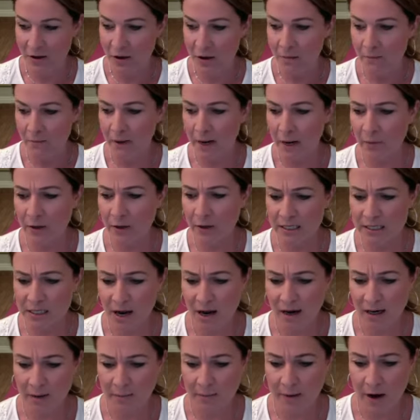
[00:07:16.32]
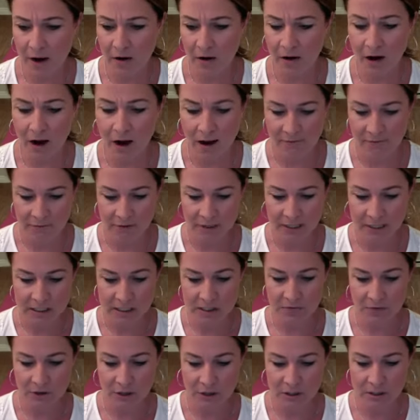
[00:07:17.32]
But I want to talk about
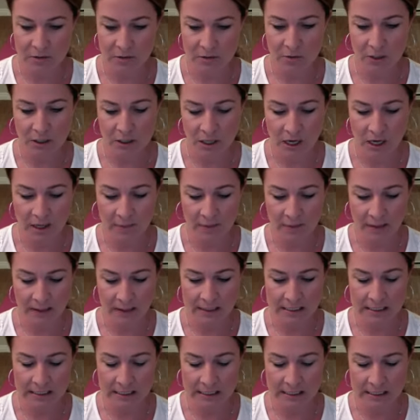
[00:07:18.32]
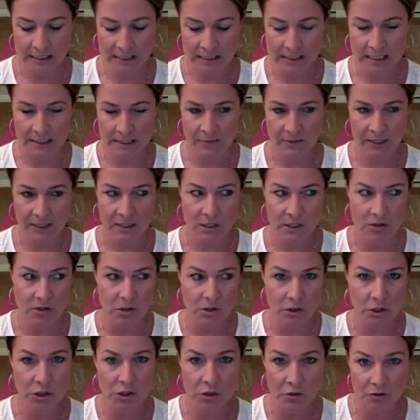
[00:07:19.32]
confidence first. Then we're going to talk about consistency, because those
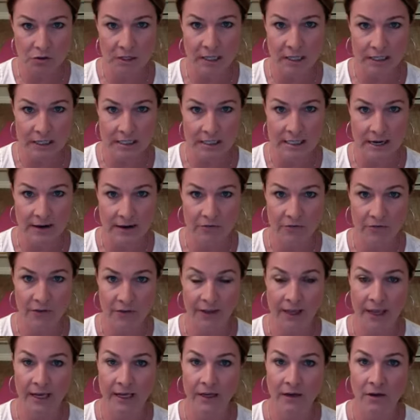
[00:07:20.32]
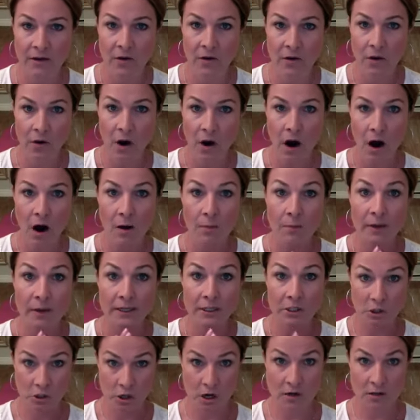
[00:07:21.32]
are two things that I feel like are my
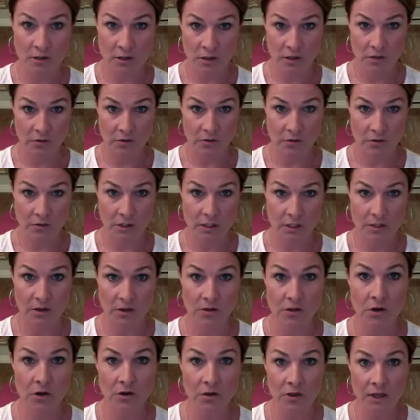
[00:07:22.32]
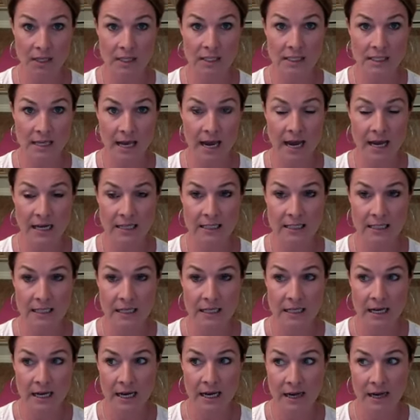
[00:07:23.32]
strong suits. Those are things that
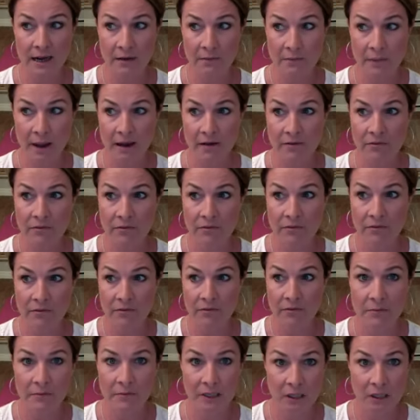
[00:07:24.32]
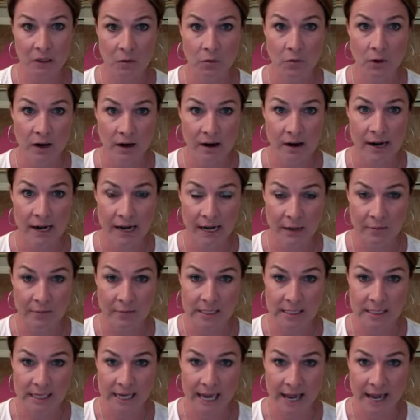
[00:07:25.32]
have gotten me where I am
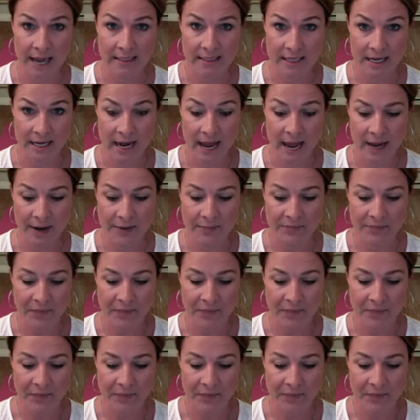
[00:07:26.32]
to get today.